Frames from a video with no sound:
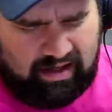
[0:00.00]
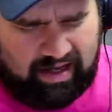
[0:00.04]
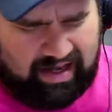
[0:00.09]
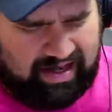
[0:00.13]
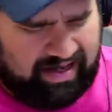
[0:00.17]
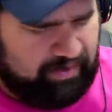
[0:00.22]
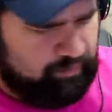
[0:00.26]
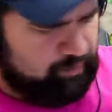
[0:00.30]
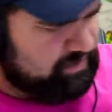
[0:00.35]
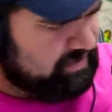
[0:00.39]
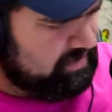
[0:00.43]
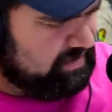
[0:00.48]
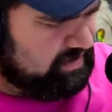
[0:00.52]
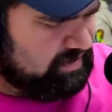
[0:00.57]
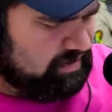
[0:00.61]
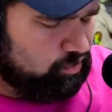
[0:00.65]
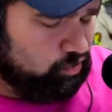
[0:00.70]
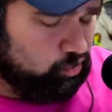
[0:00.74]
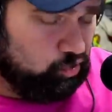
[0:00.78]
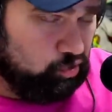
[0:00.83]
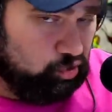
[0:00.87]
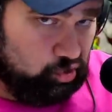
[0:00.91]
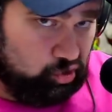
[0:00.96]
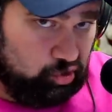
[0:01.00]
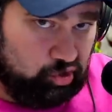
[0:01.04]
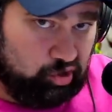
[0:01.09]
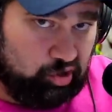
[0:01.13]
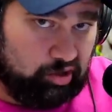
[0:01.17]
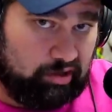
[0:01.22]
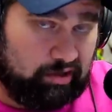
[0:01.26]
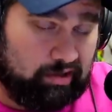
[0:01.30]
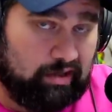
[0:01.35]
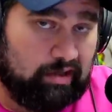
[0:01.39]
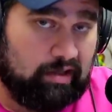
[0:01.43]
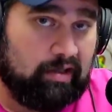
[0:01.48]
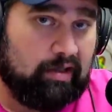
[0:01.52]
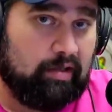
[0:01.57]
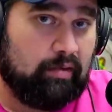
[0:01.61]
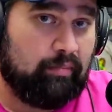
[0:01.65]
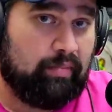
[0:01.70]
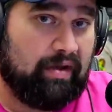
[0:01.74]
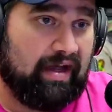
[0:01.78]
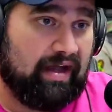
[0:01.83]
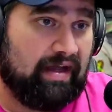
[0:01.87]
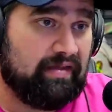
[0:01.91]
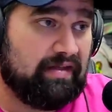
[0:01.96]
I am still shook
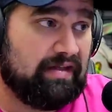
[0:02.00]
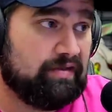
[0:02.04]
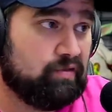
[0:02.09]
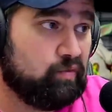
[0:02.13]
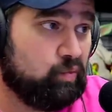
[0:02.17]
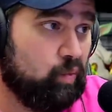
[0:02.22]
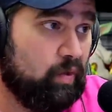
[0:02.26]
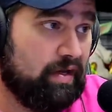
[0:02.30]
by these